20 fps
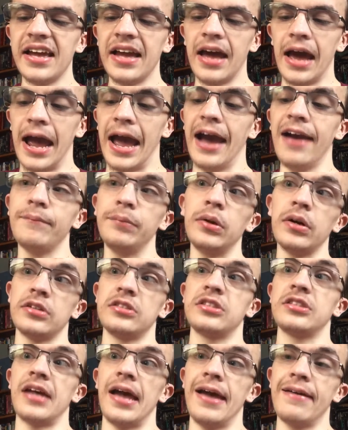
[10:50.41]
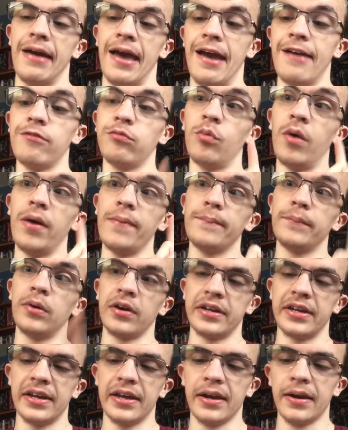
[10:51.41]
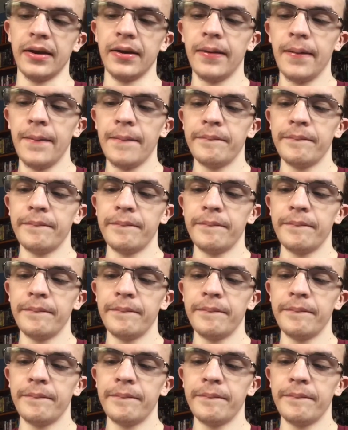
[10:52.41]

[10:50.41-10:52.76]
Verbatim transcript: I have books. I have, I have one book in.